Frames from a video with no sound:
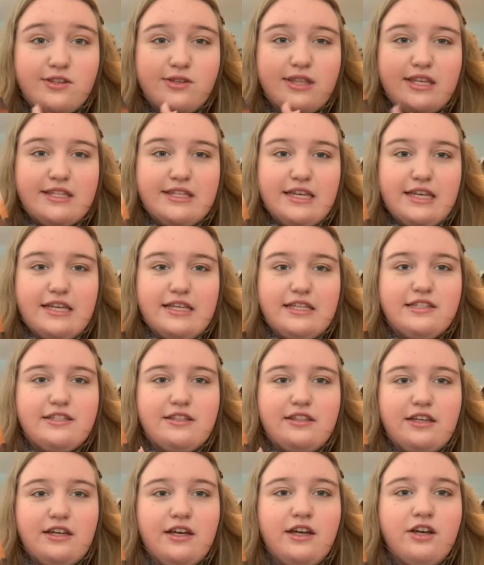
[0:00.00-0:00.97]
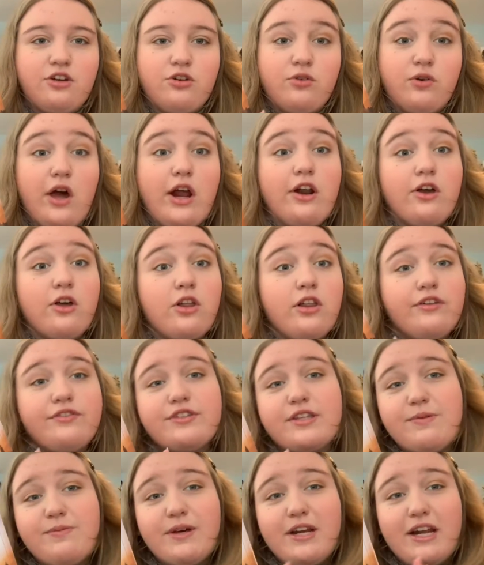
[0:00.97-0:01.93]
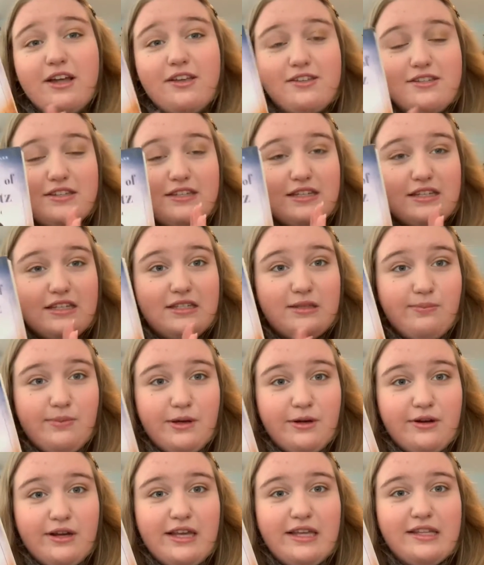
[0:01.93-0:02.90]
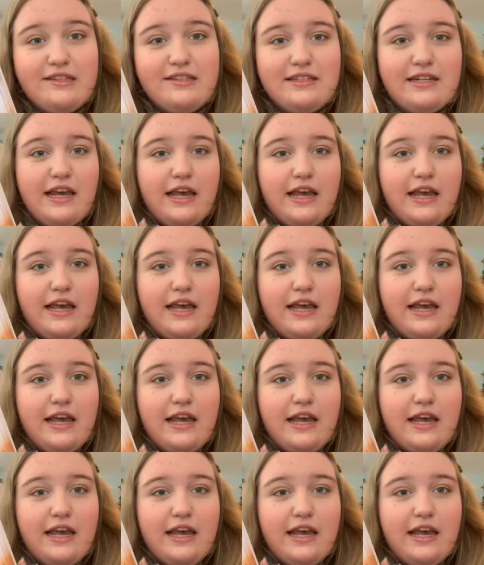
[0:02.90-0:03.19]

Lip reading: So this is the chronicle of someone else's experience,